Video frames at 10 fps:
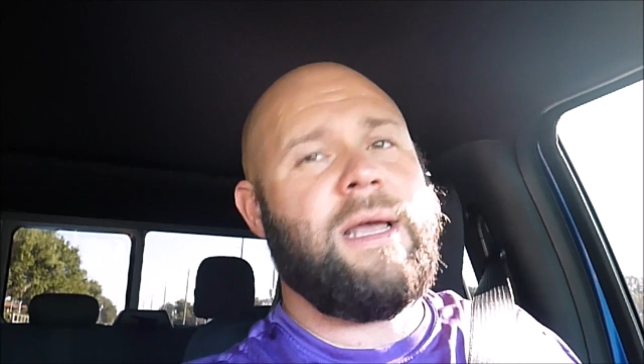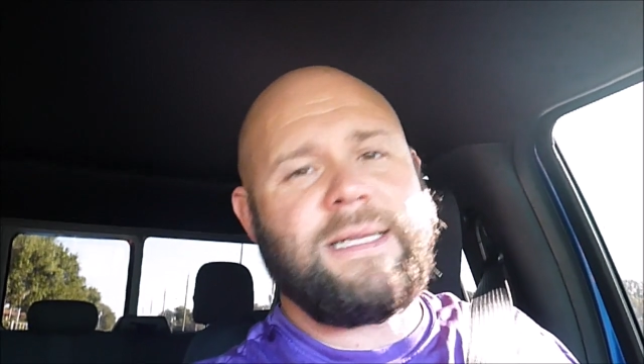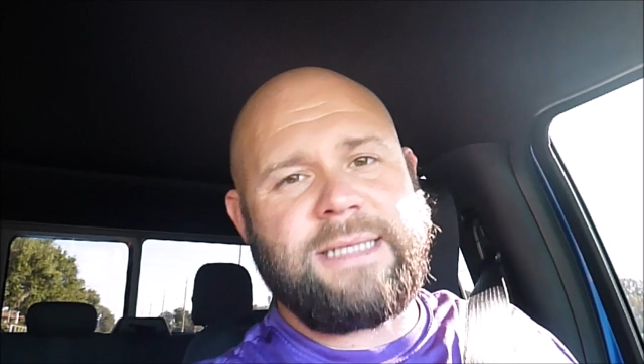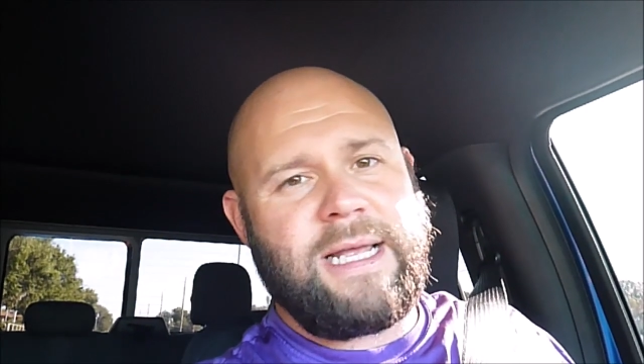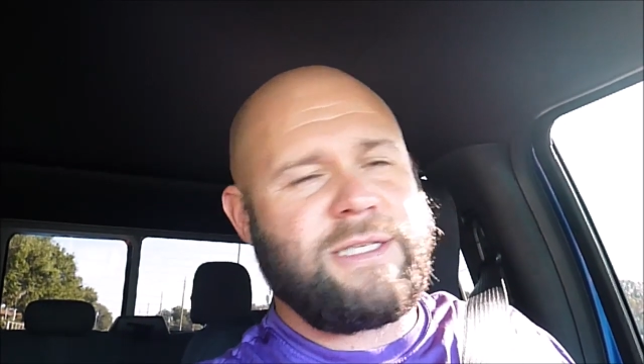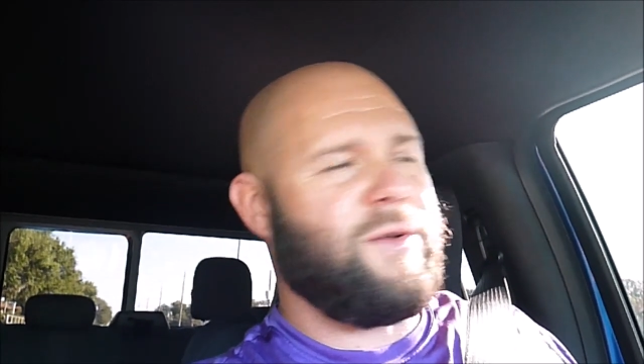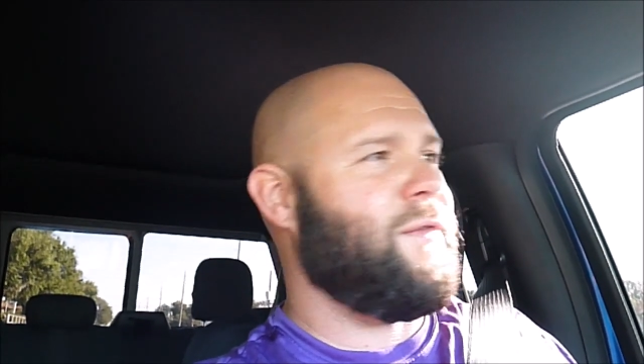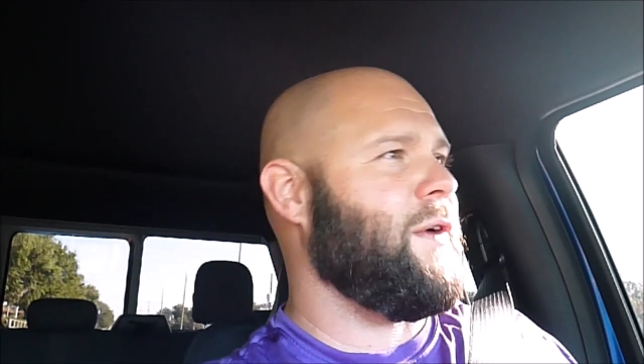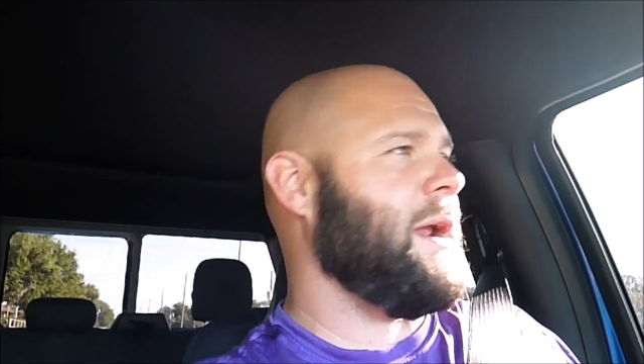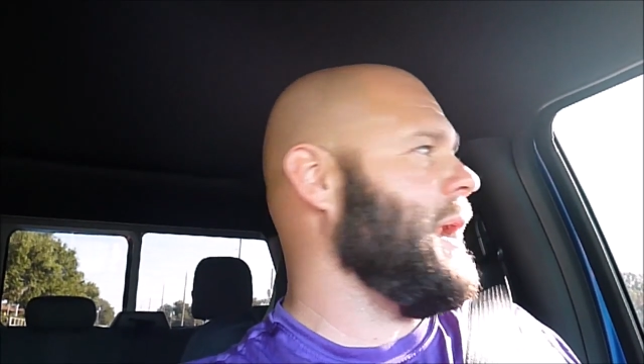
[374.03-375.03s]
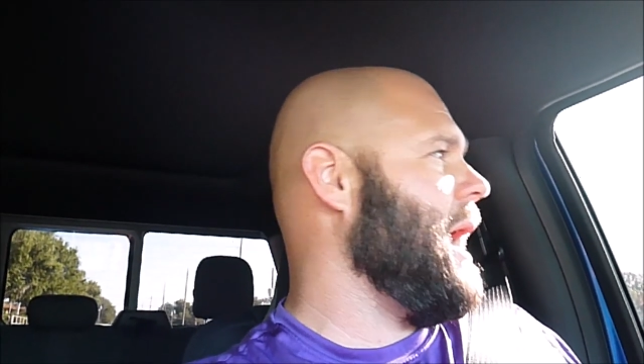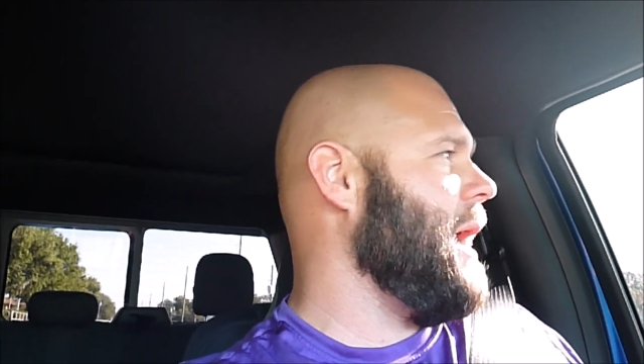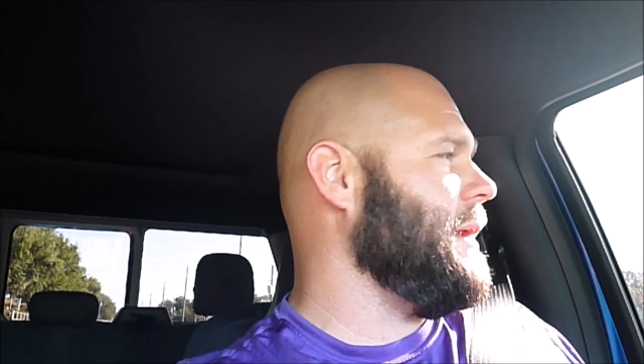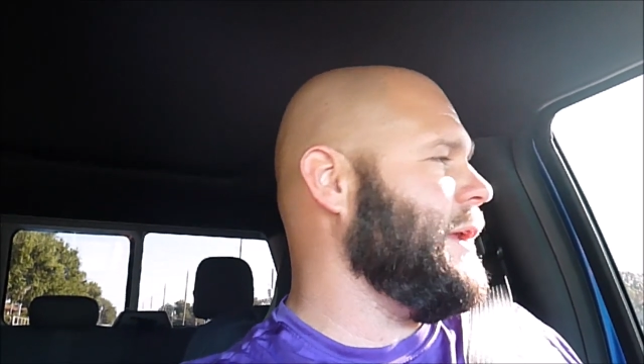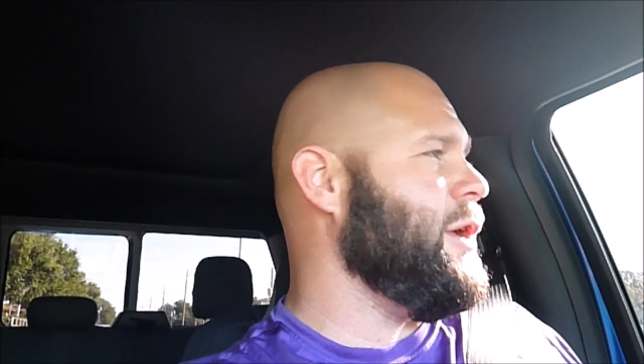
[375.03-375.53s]
It's not so freaking
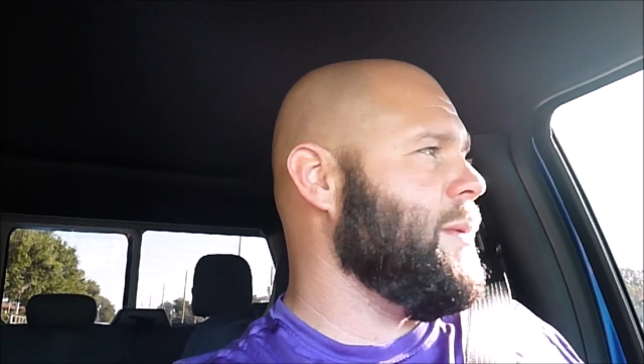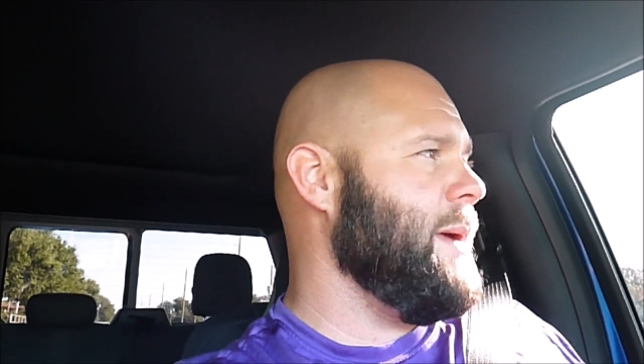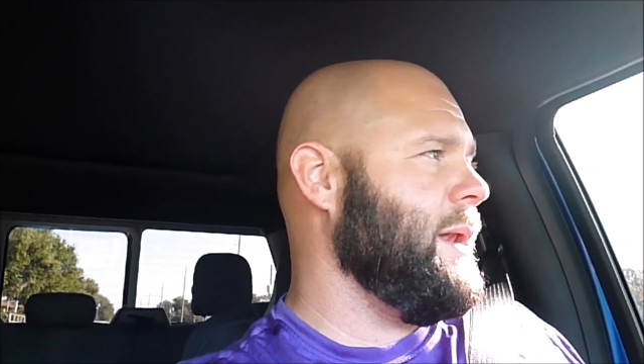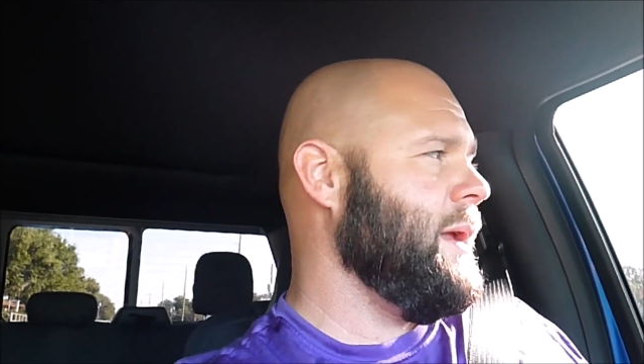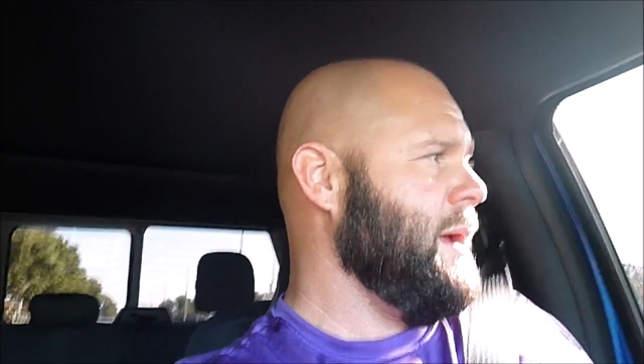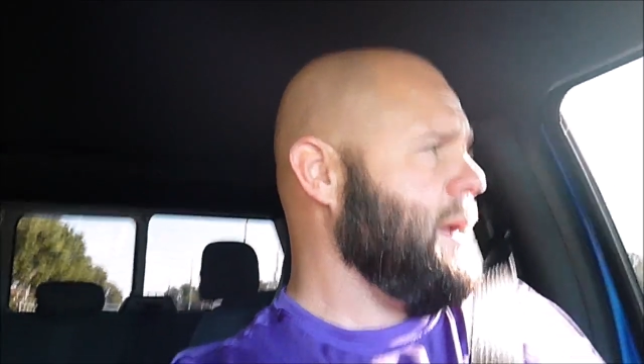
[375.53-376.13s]
hot and humid.